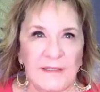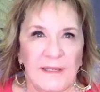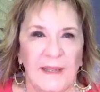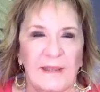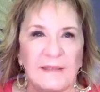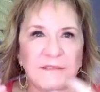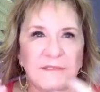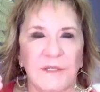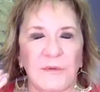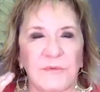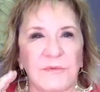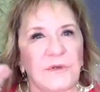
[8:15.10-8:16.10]
And
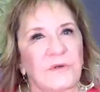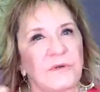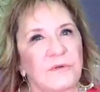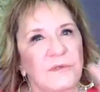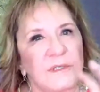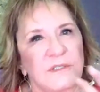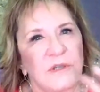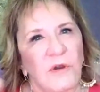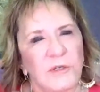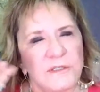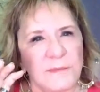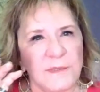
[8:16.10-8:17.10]
so it's
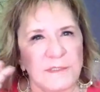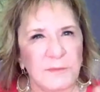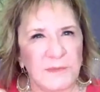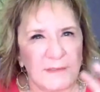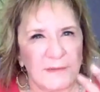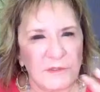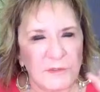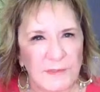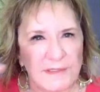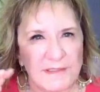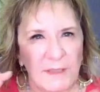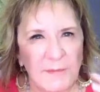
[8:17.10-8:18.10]
hard sometimes we get those
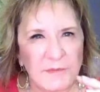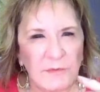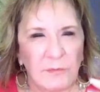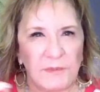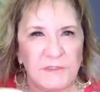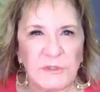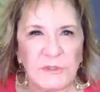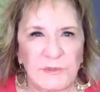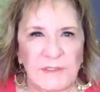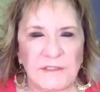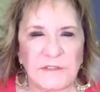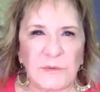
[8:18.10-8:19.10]
mixed up. So when we
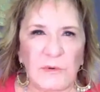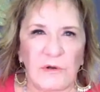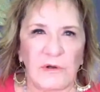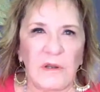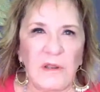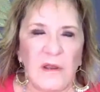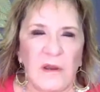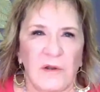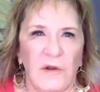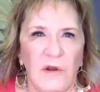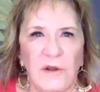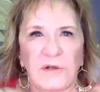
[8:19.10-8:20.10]
tune into our
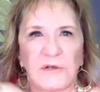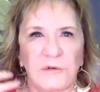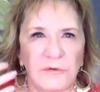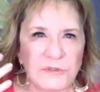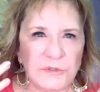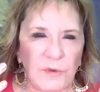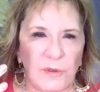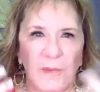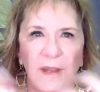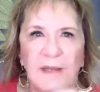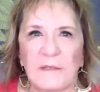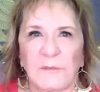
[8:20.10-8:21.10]
heart or into our
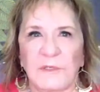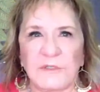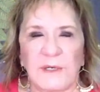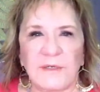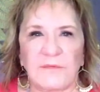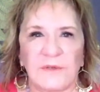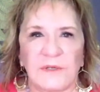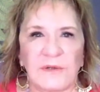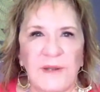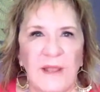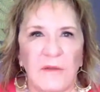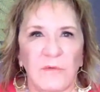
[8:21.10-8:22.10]
mind and we try to figure
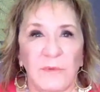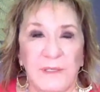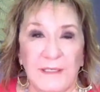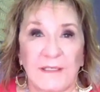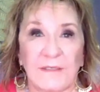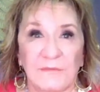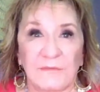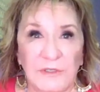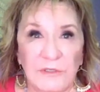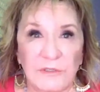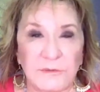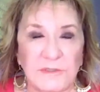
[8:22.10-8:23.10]
it out, we get
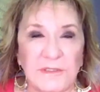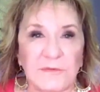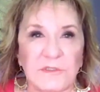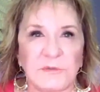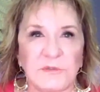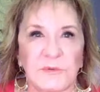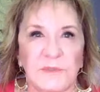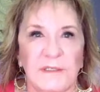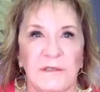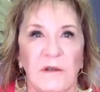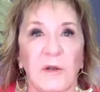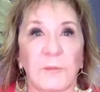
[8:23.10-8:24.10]
confused, the difference
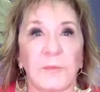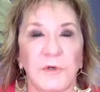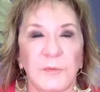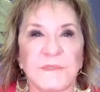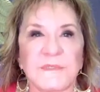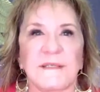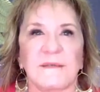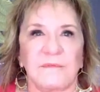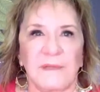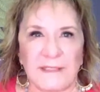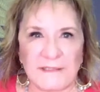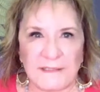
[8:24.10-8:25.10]
between our purpose of
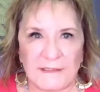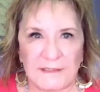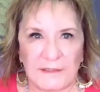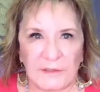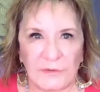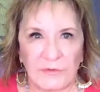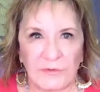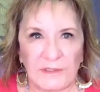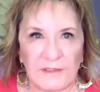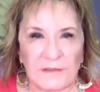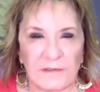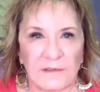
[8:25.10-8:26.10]
lessons and
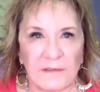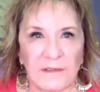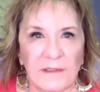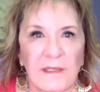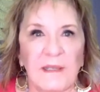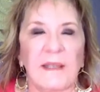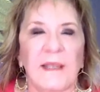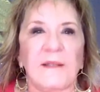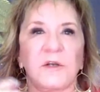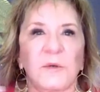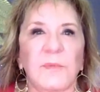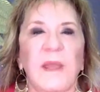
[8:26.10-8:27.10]
learning
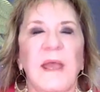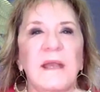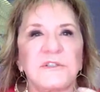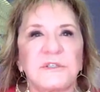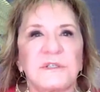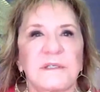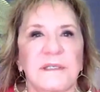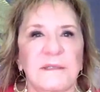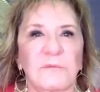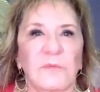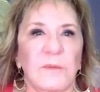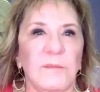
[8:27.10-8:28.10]
and our passion
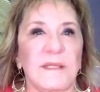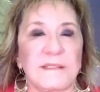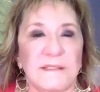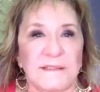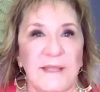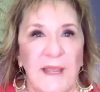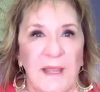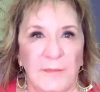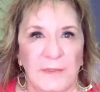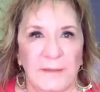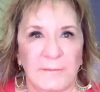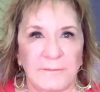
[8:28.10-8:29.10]
in what makes us
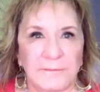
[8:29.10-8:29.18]
happy.